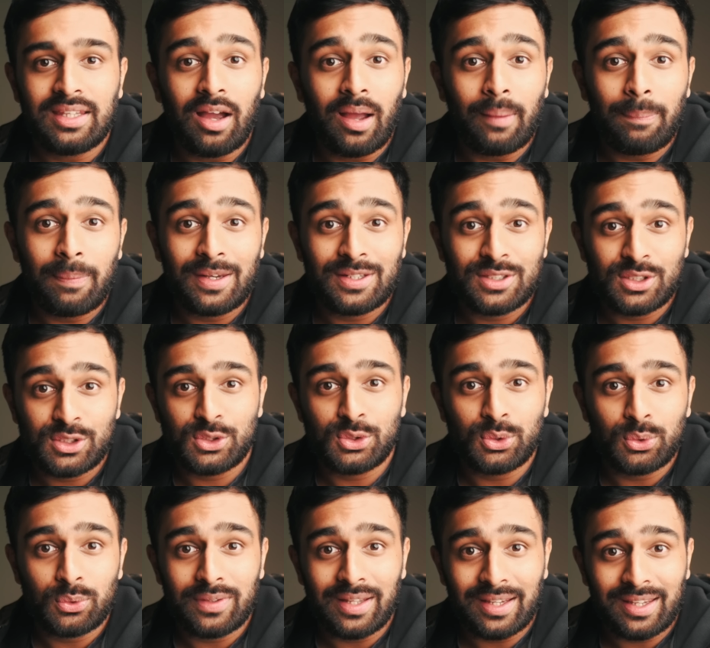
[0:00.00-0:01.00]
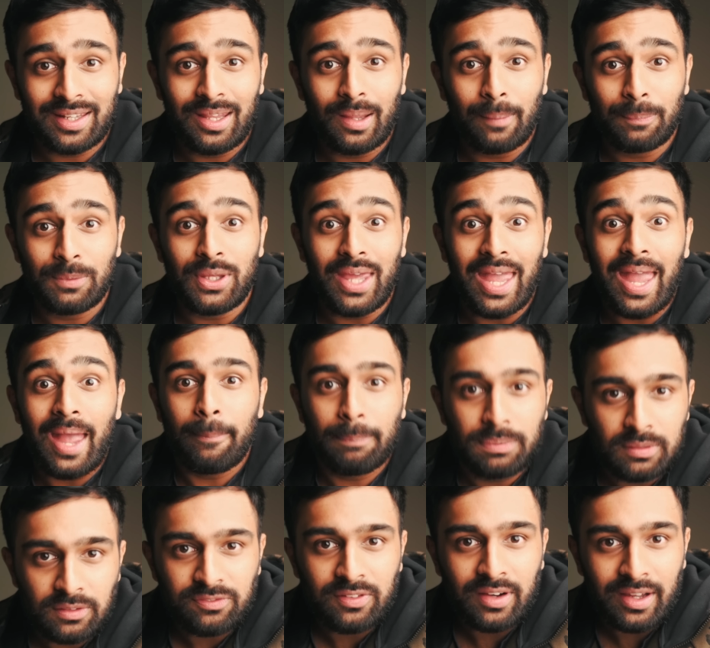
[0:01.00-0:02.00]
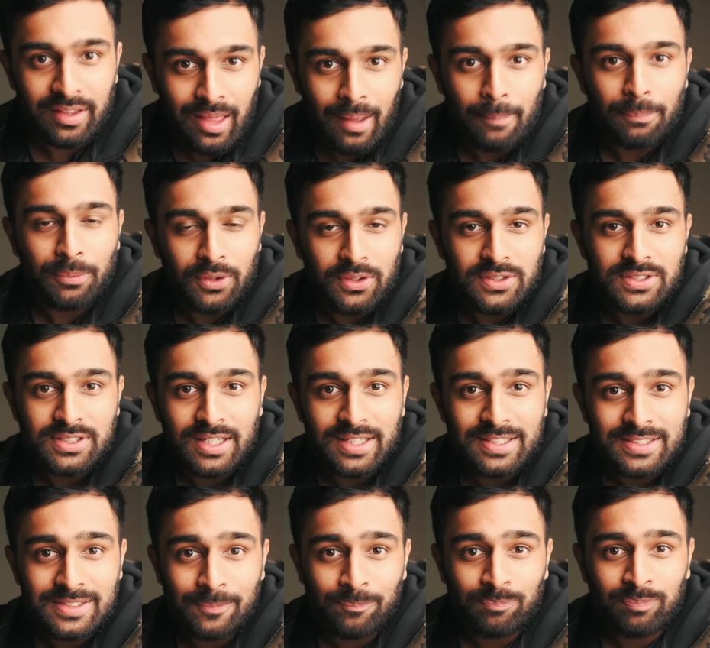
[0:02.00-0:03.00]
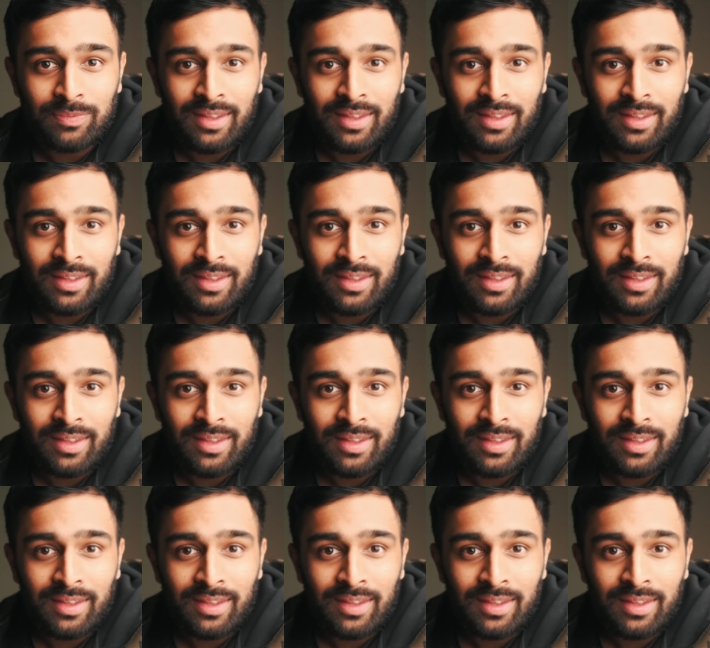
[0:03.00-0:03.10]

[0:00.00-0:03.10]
iPad is a tool that can help you amplify that process.